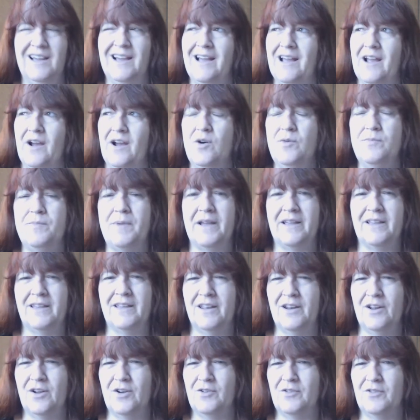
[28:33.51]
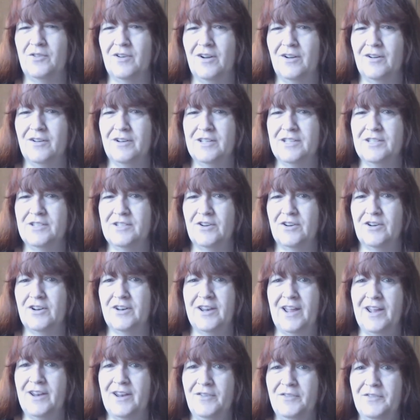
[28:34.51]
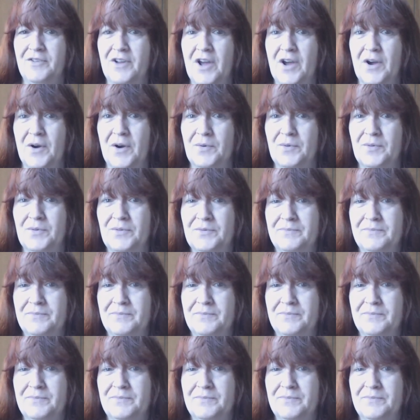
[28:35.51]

I hope I can get okra already started. I don't know.